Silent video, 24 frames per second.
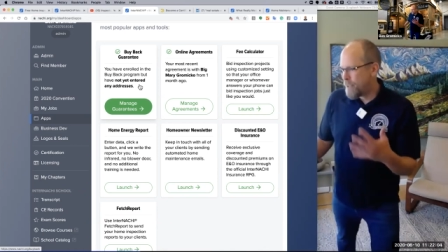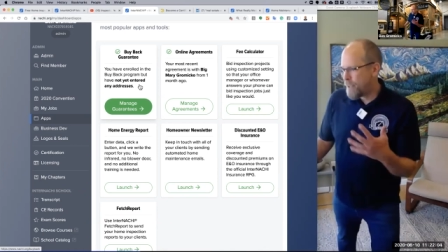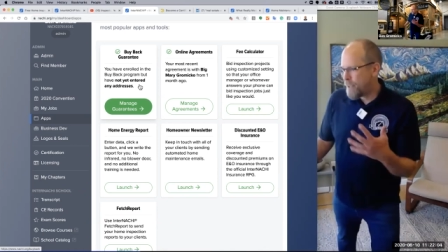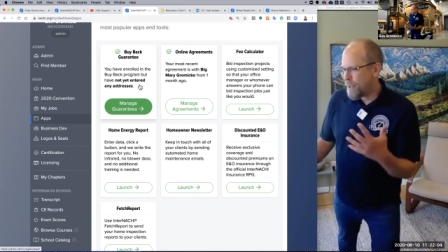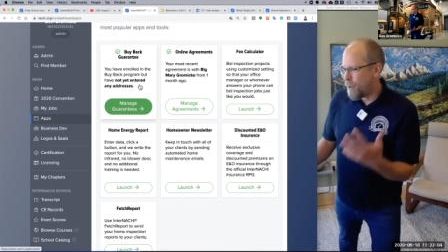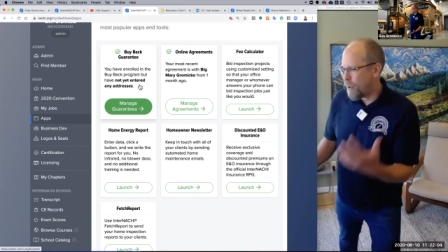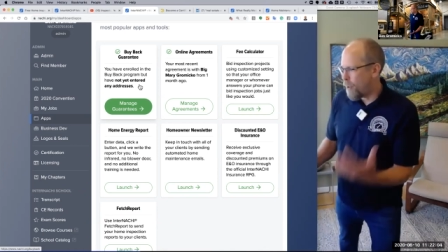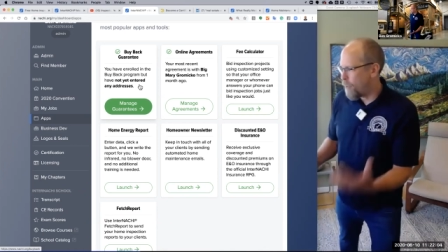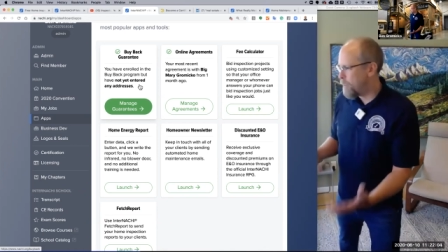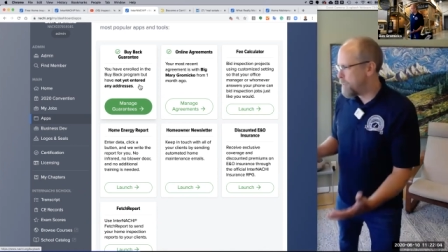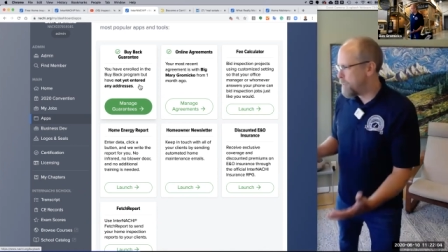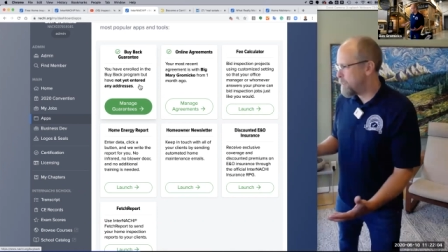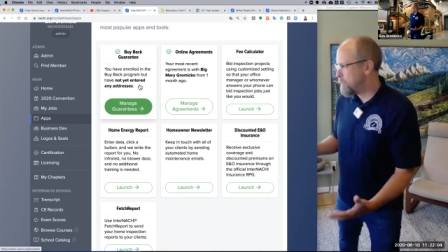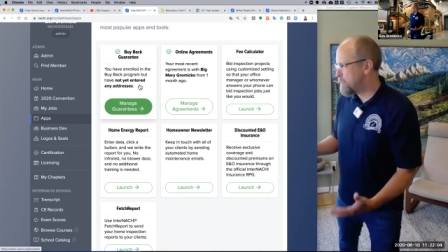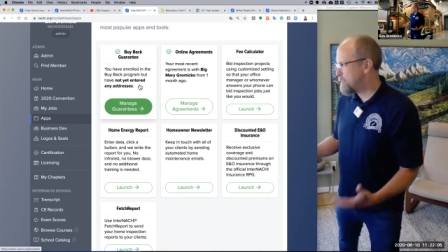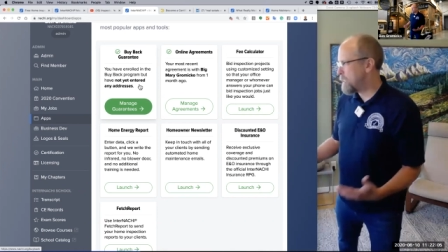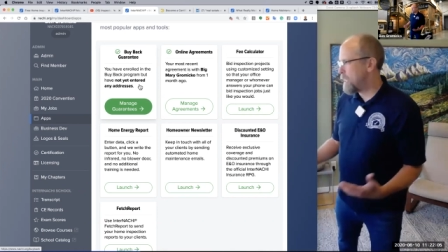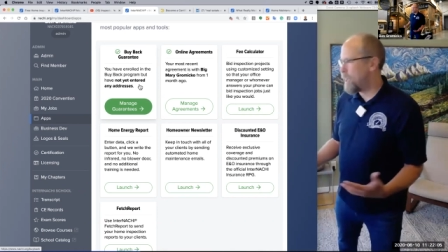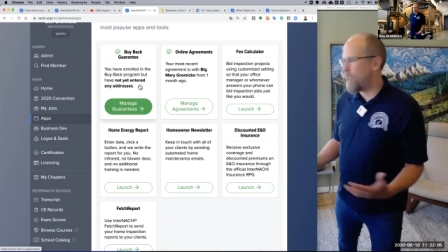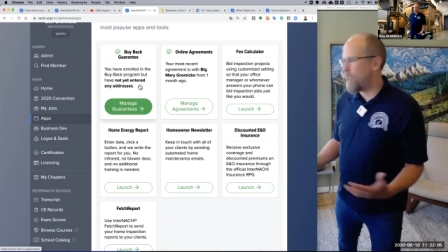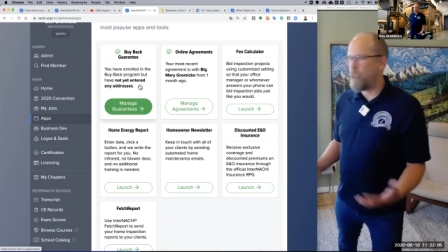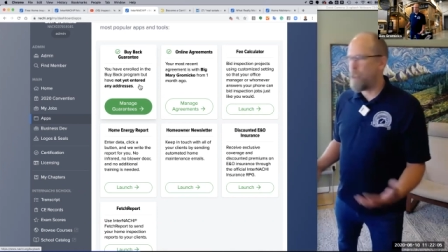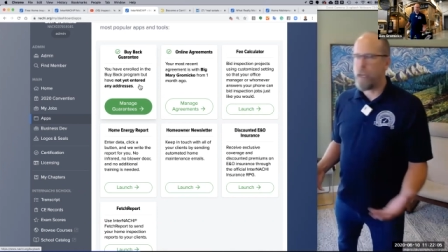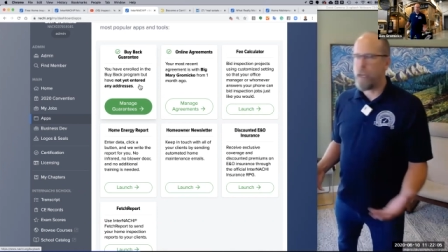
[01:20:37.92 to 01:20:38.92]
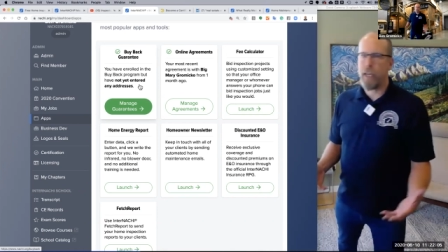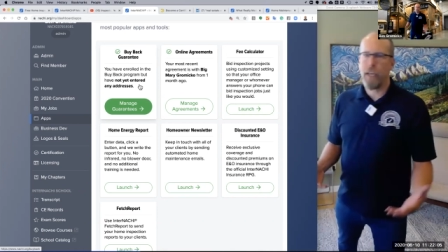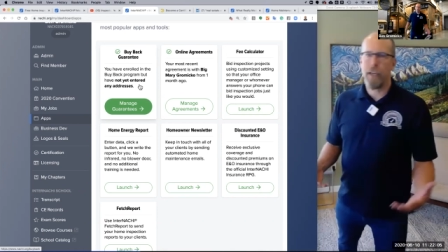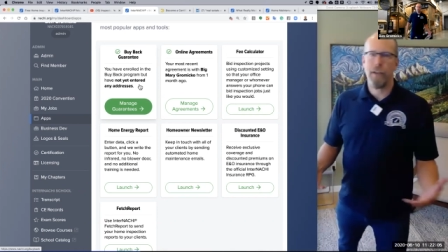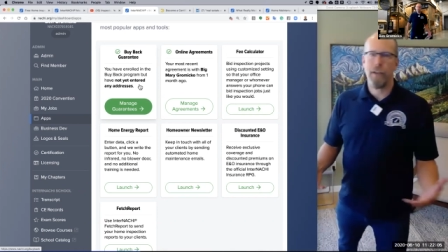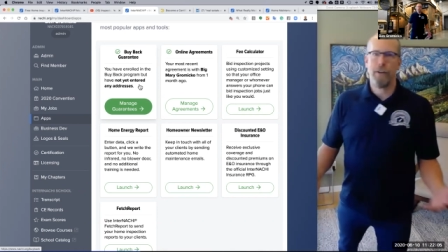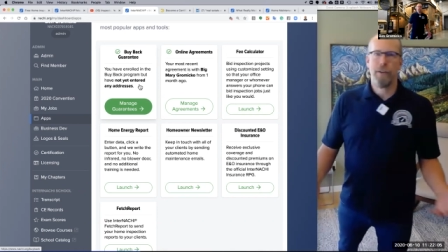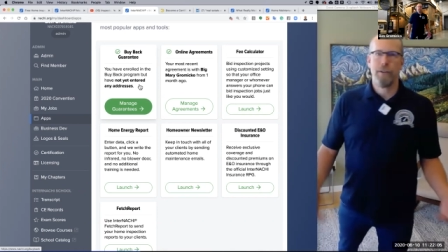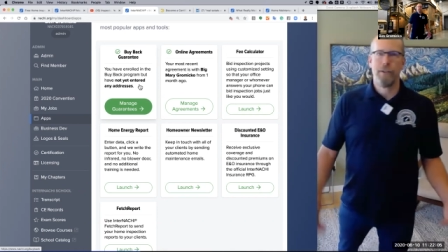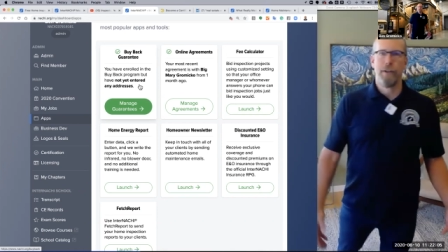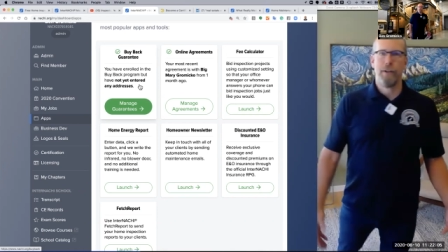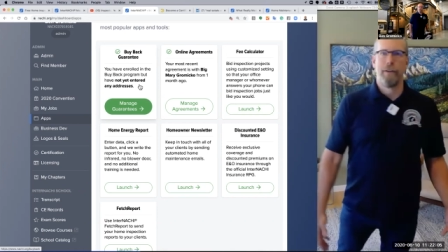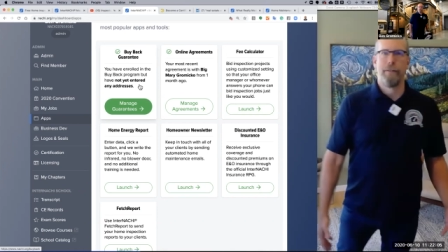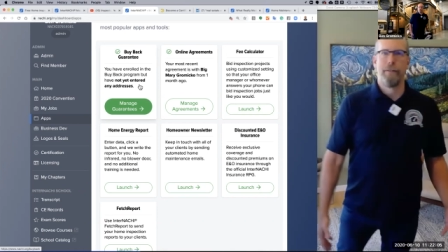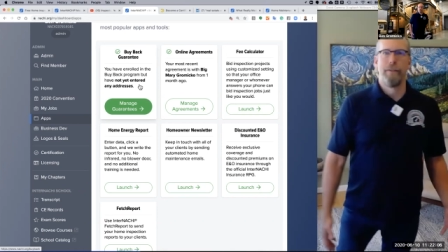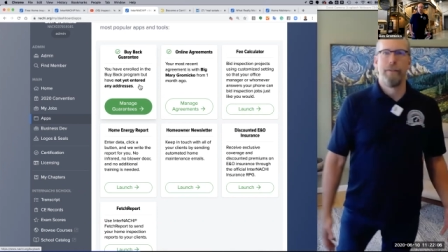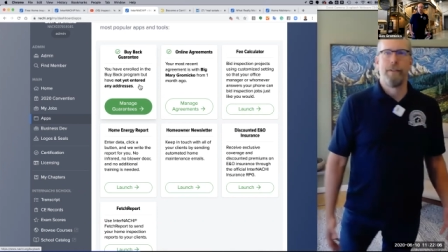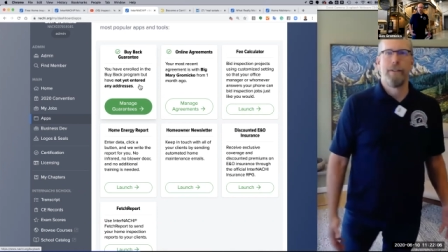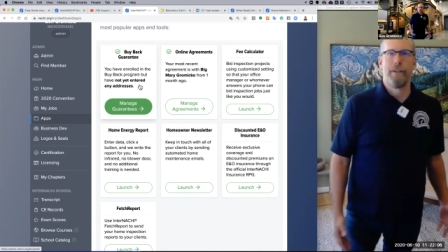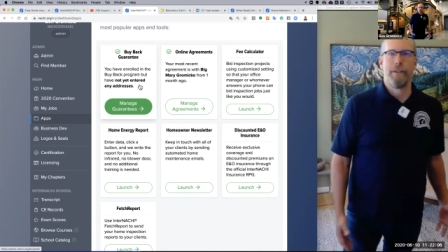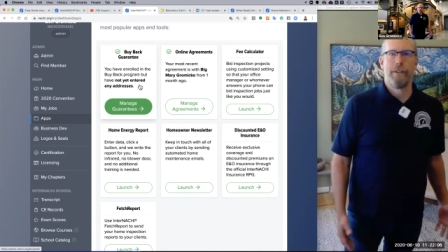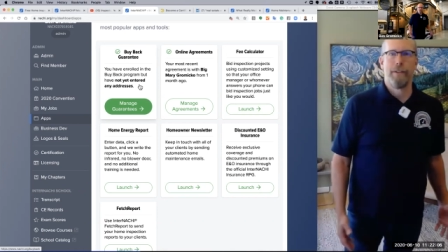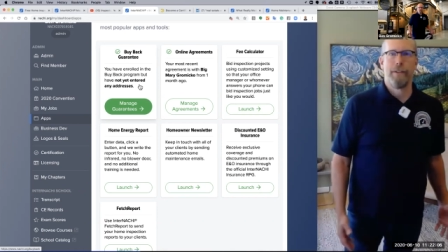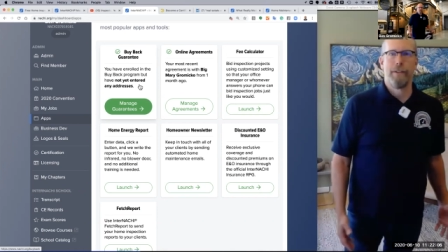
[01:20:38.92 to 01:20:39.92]
always selling your services,
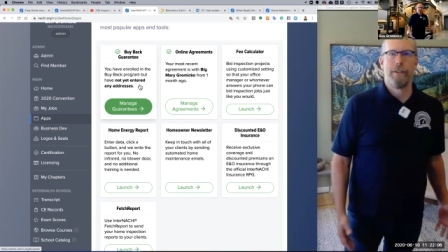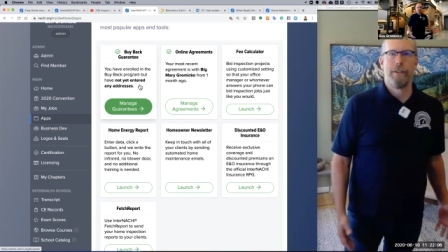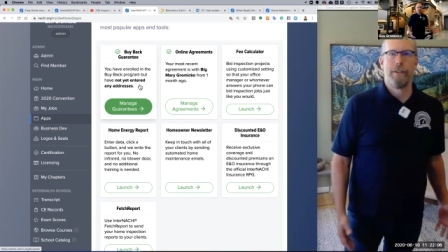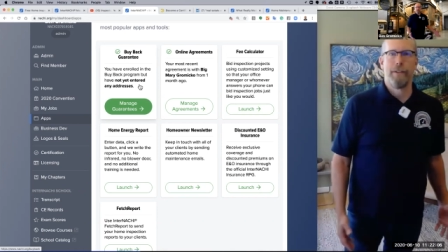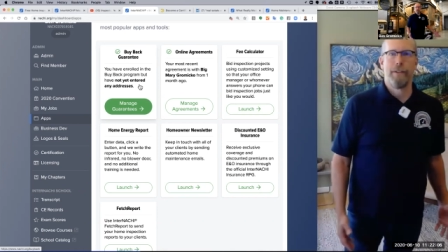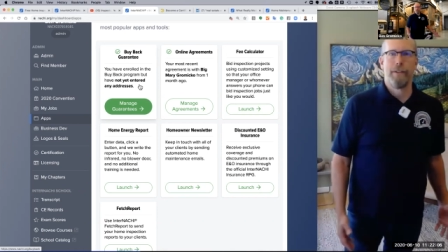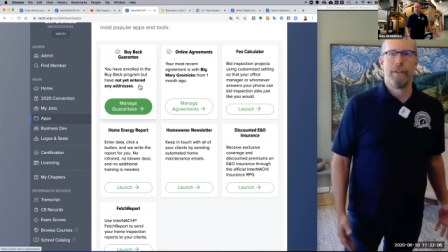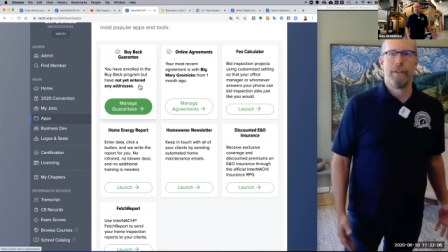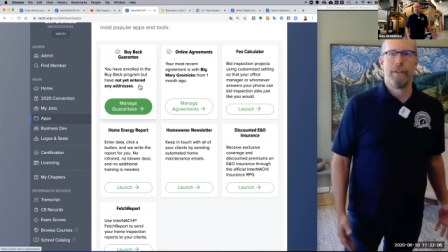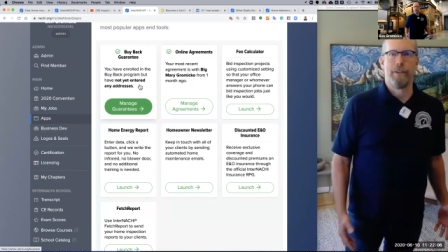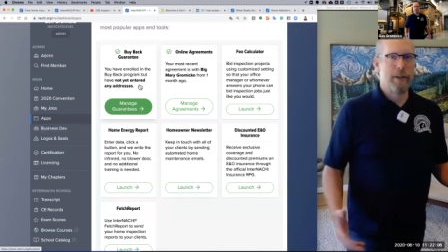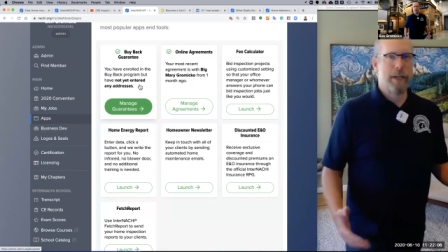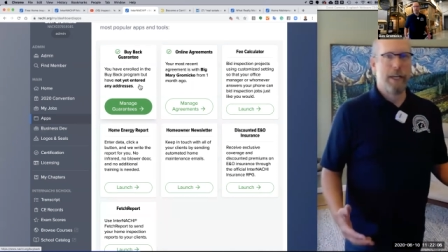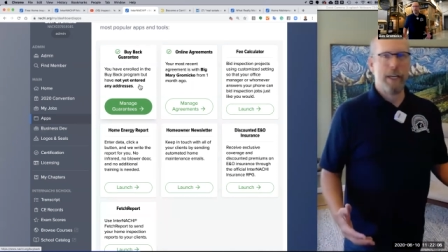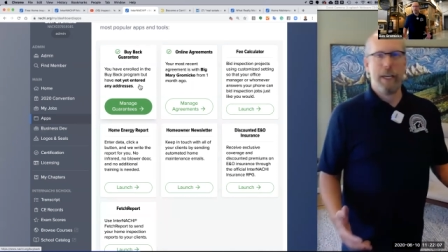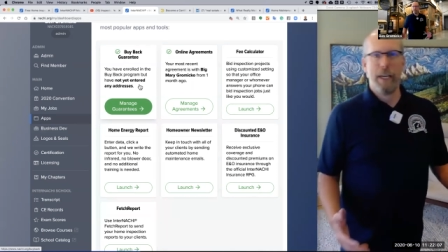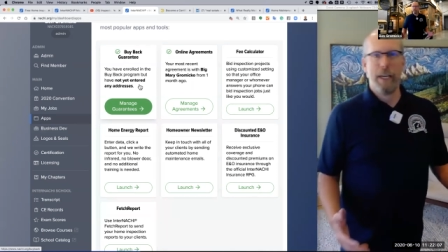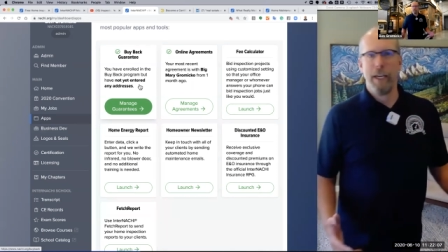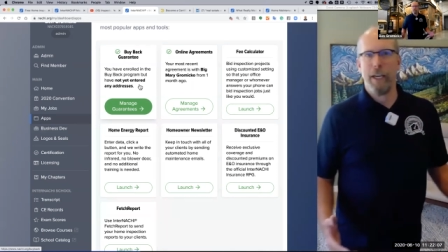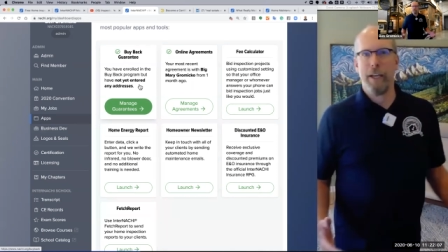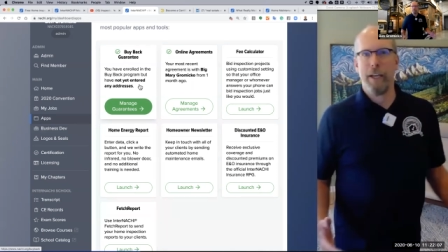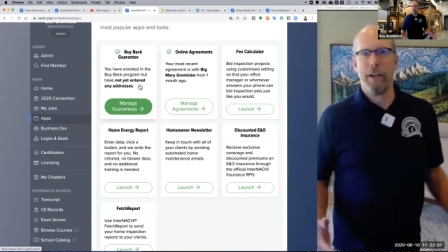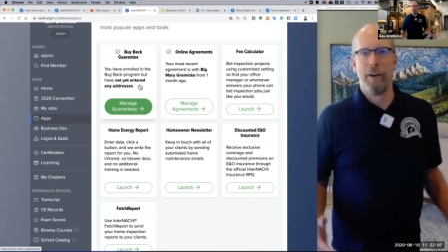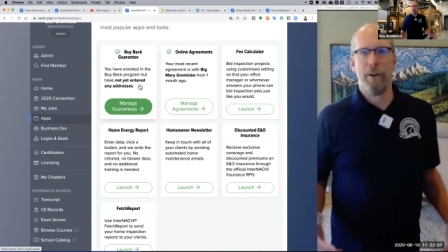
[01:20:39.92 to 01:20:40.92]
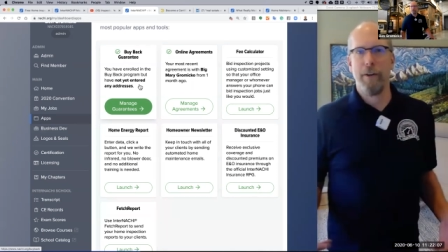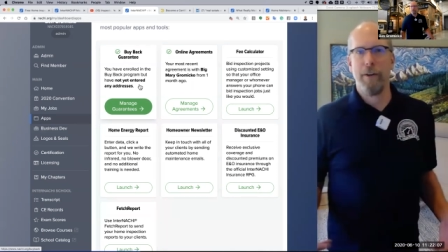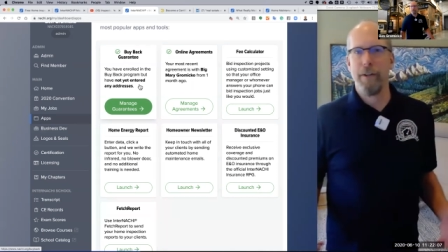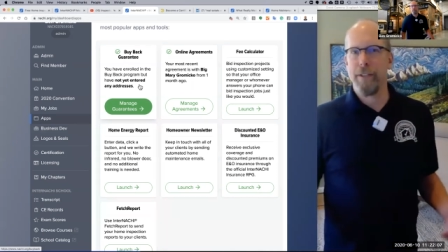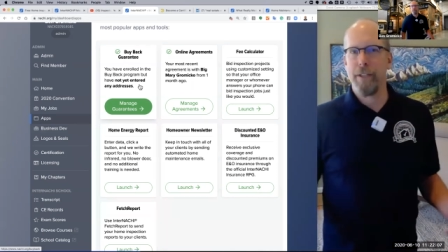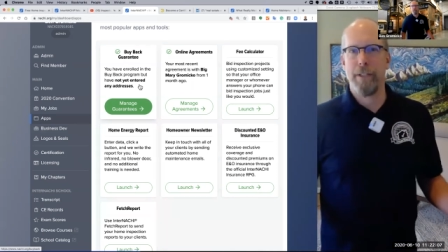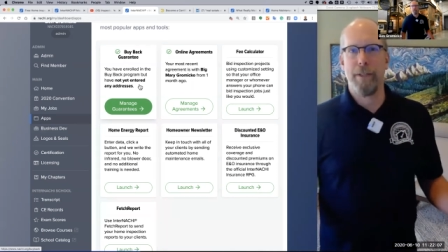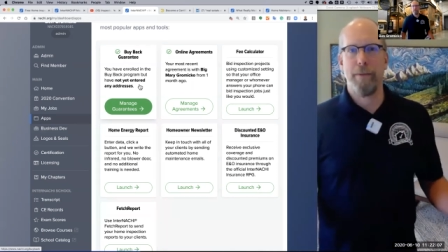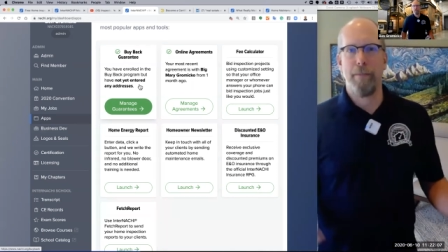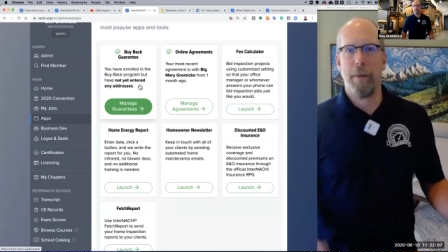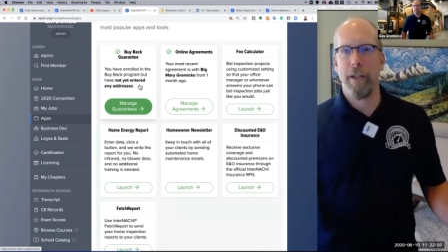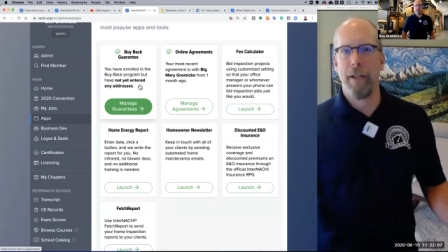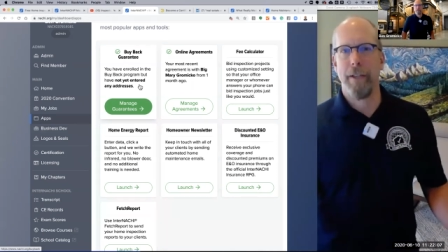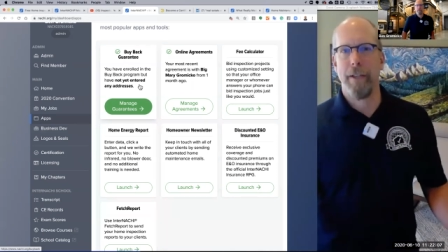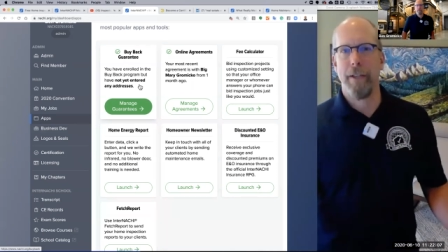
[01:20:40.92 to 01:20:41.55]
always looking, always inspecting, always looking